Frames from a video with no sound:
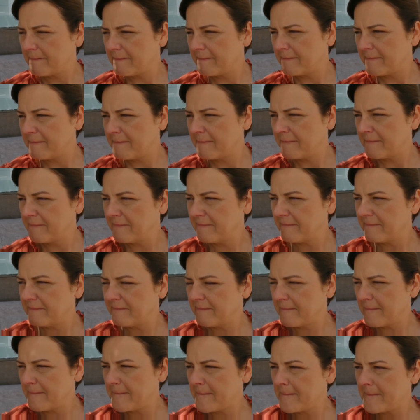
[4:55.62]

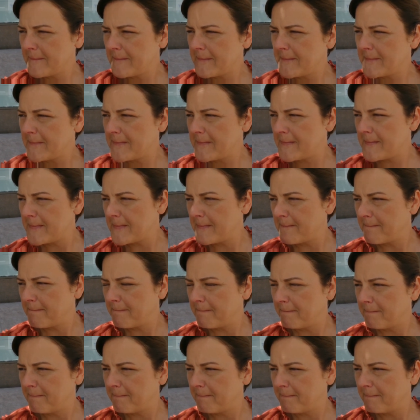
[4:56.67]

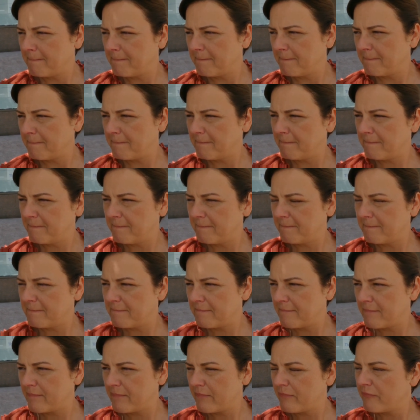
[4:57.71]

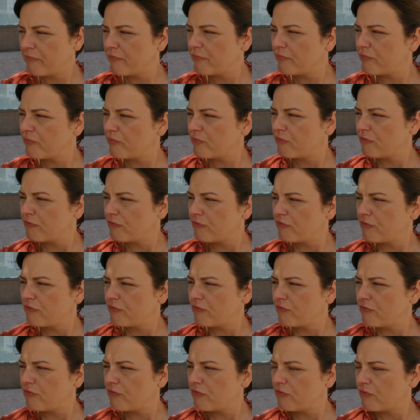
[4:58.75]

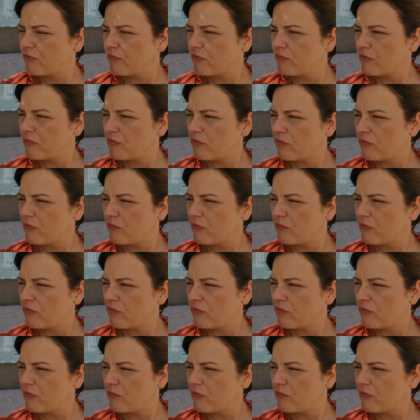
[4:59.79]
This person isn't speaking.